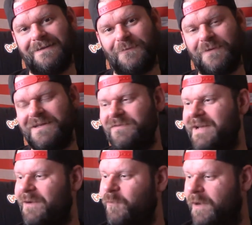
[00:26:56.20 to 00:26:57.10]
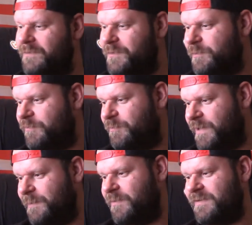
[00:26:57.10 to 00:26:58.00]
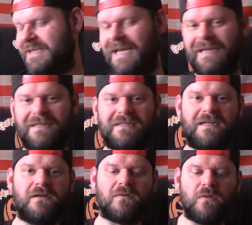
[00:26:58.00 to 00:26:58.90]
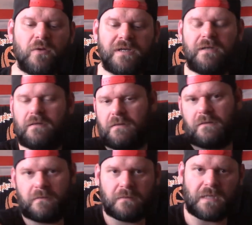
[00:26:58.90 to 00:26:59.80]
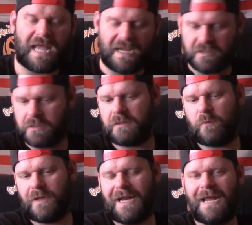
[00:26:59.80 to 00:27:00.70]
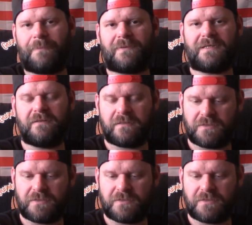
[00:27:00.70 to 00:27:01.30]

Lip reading: When you've got one group of people saying, here, look at actually what happened. Here's